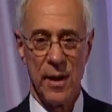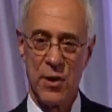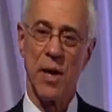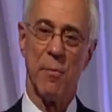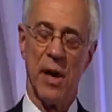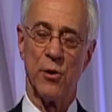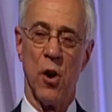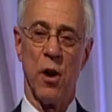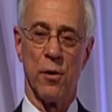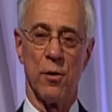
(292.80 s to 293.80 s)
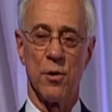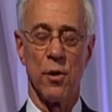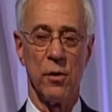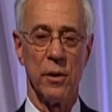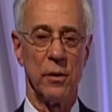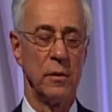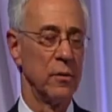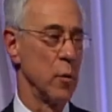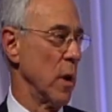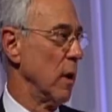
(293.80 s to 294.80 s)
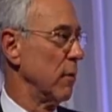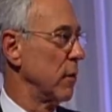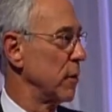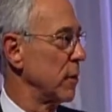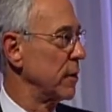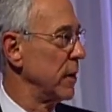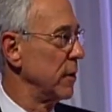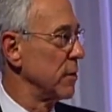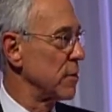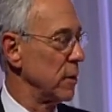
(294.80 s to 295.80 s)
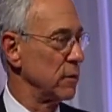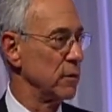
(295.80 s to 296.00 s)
except my daughter, who's only 12 or 13 years